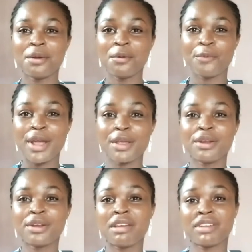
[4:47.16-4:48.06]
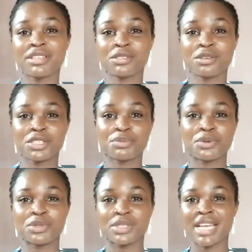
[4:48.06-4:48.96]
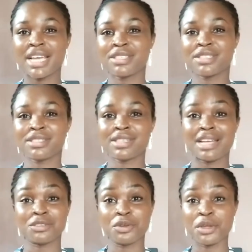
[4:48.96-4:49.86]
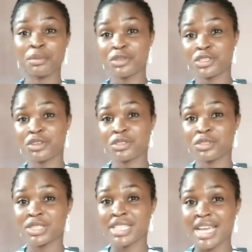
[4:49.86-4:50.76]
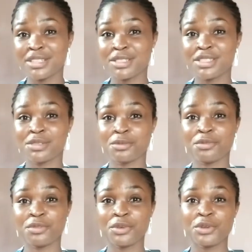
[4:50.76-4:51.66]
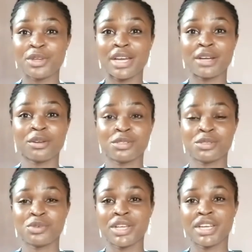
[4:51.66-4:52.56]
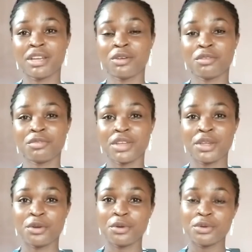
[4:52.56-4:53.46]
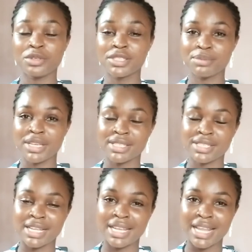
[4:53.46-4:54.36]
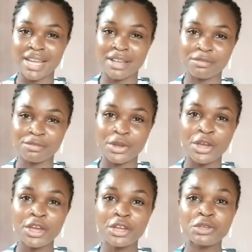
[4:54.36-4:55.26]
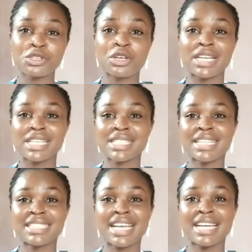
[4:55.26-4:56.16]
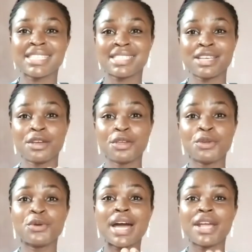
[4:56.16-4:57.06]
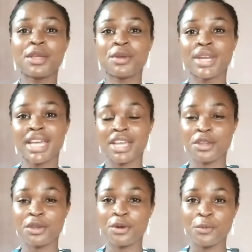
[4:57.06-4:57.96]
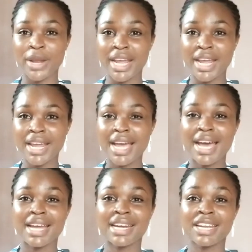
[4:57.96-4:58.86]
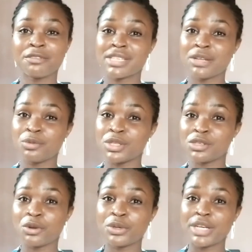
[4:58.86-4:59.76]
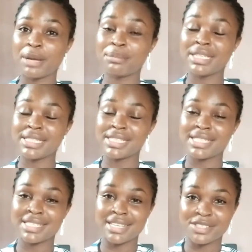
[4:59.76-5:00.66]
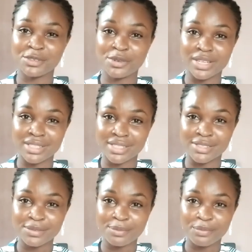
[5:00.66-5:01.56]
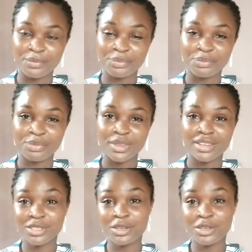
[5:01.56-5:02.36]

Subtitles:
whenever such posts gets at your emotions, you tend to feel you are not doing enough in your own space and life. You should understand that you are unique in your way, and gifted with your own abilities and strengths. So